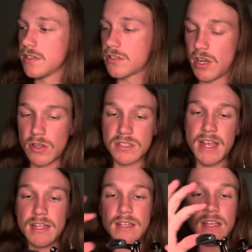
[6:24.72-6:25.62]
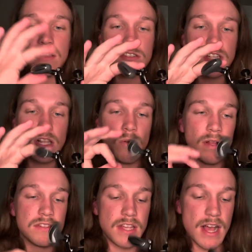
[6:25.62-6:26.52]
So I'll take the Stella
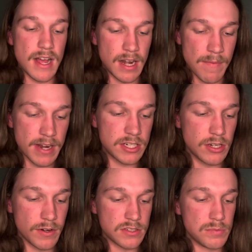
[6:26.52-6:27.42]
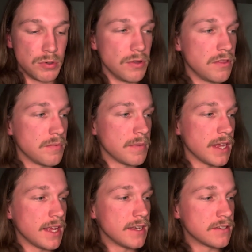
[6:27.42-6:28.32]
ones out and I'm actually going to put them
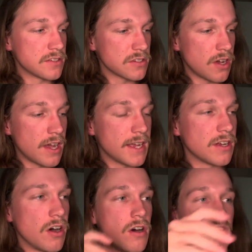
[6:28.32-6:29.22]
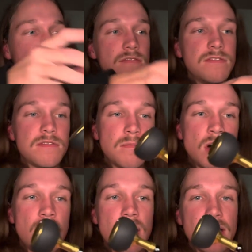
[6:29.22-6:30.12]
inside of
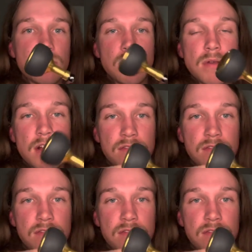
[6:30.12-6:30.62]
my Twin Power